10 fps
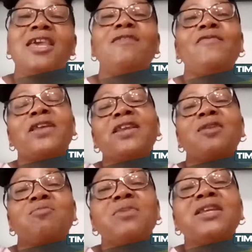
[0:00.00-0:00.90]
even
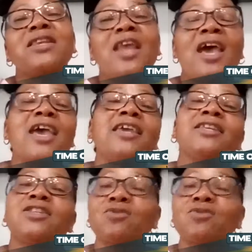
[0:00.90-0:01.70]
at midnight,